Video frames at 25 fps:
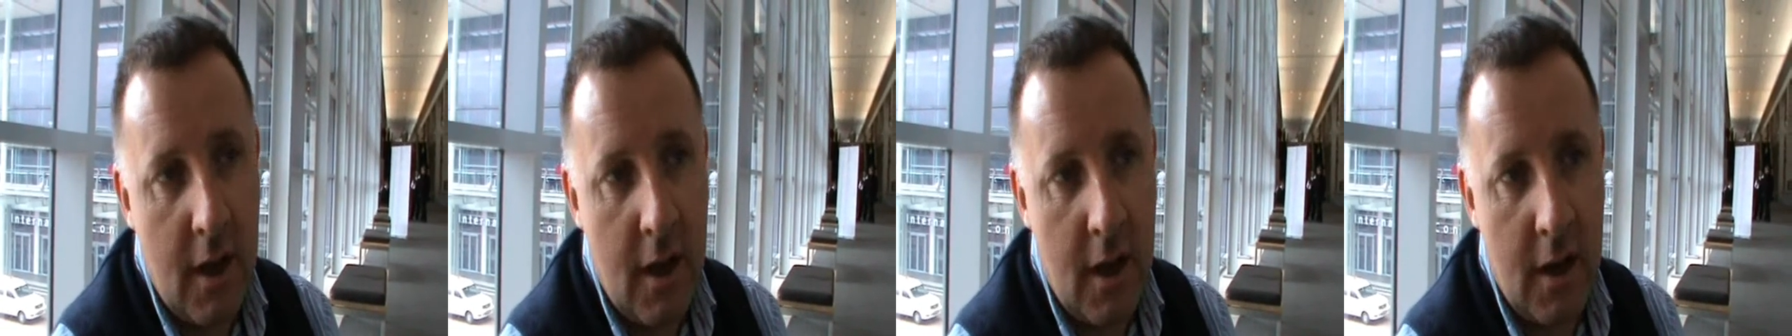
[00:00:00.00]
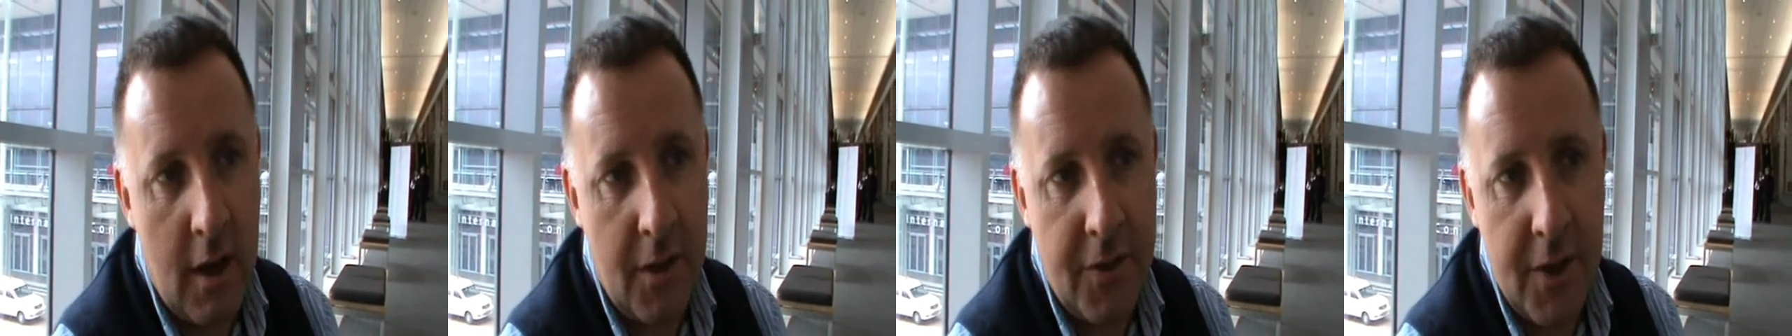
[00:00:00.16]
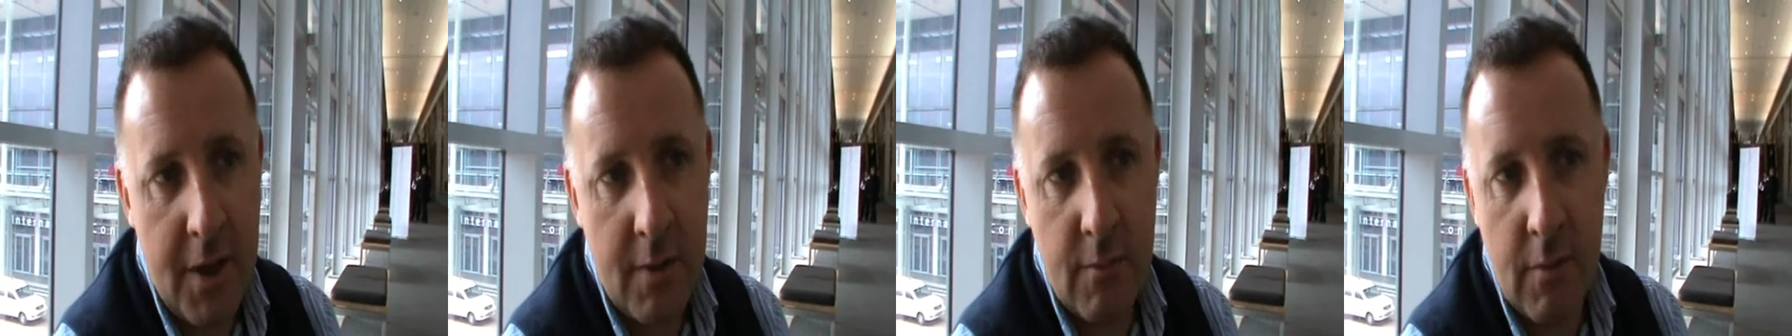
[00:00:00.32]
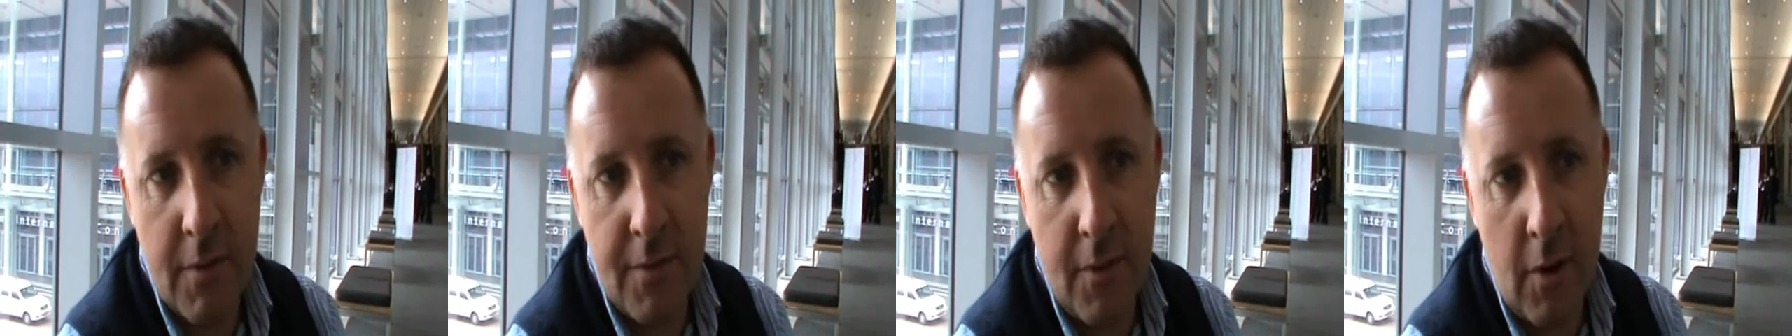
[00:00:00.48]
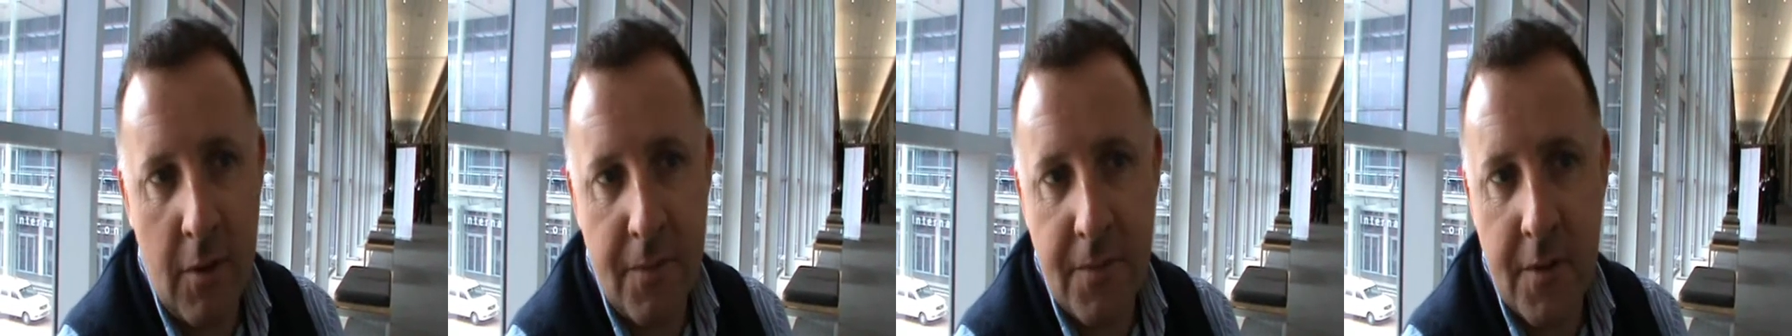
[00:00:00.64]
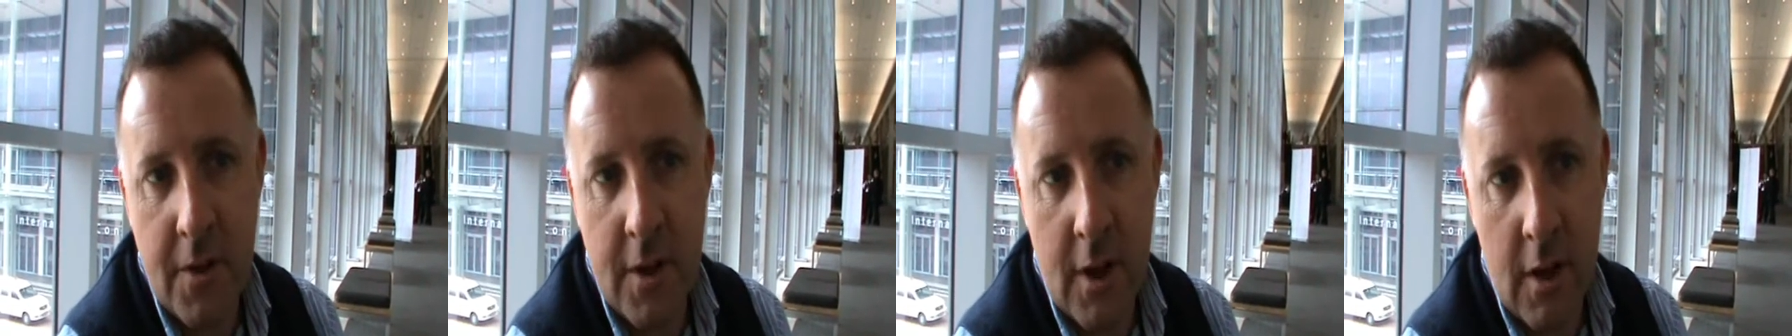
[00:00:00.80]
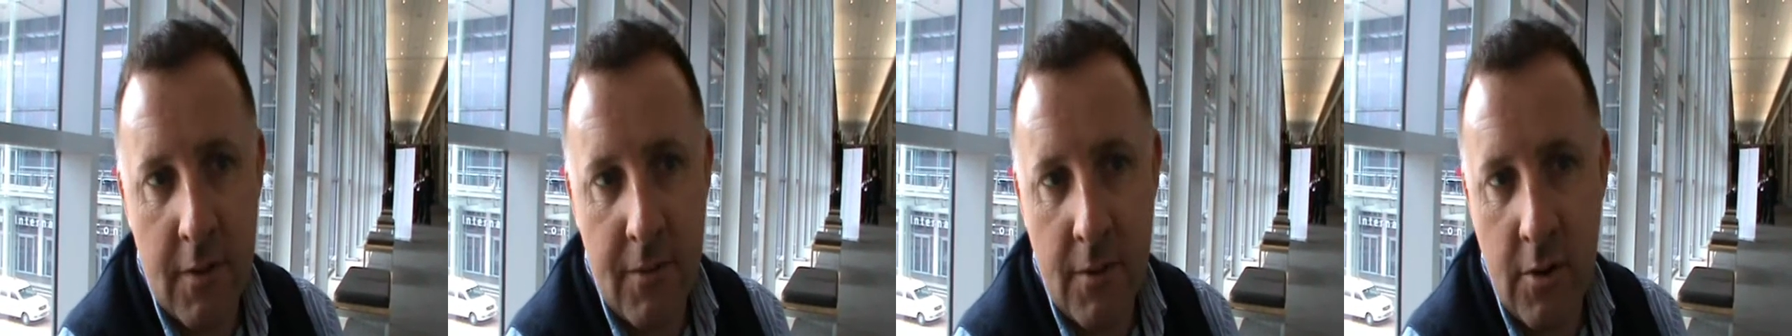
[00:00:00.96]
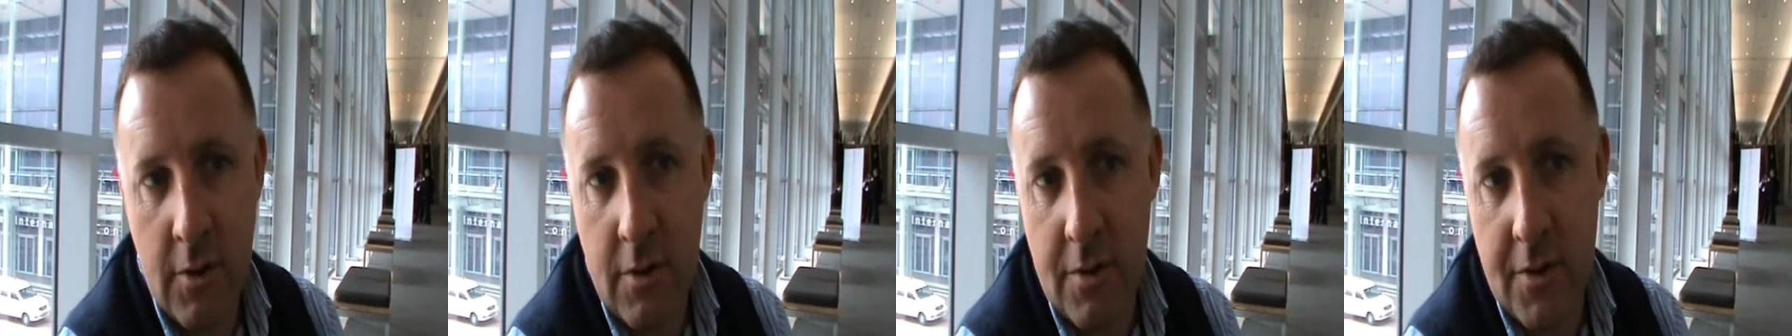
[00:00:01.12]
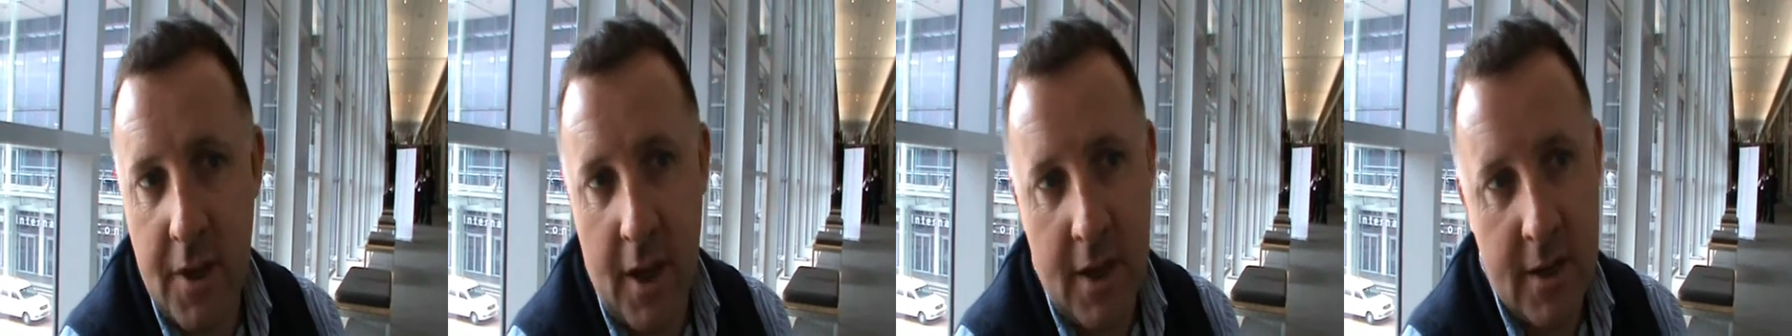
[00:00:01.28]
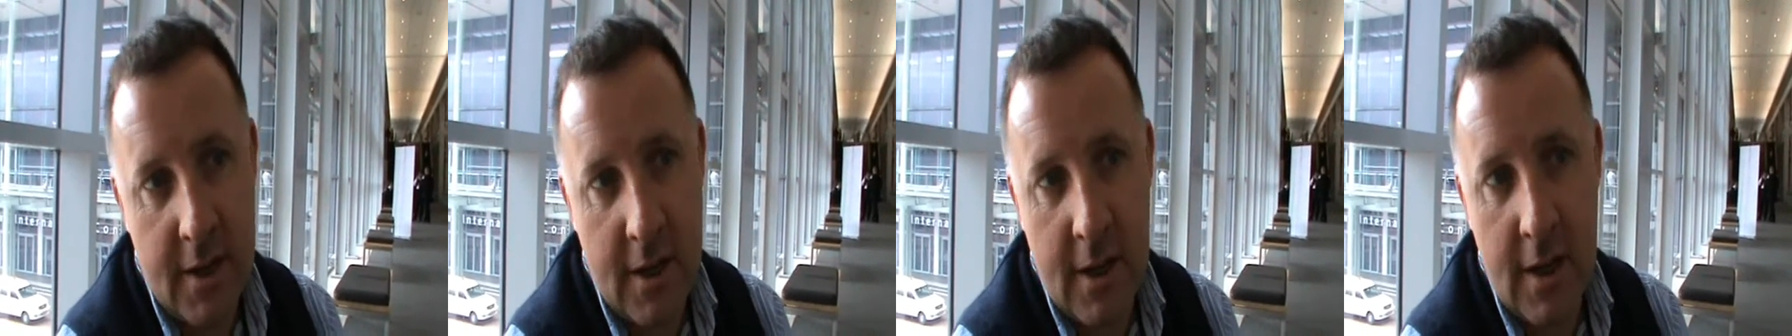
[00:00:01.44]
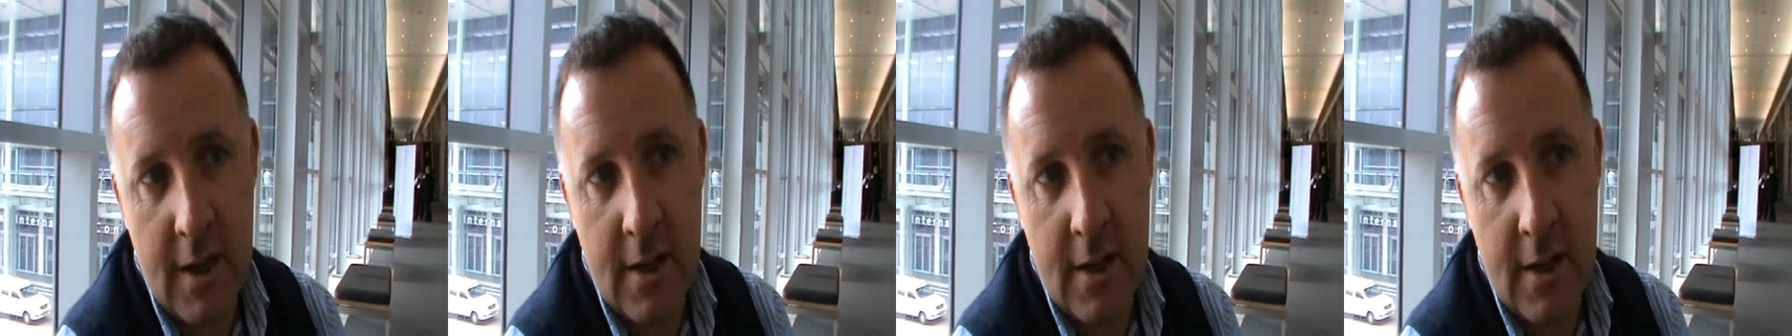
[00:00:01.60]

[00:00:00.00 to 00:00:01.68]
And I think we've often overlooked that.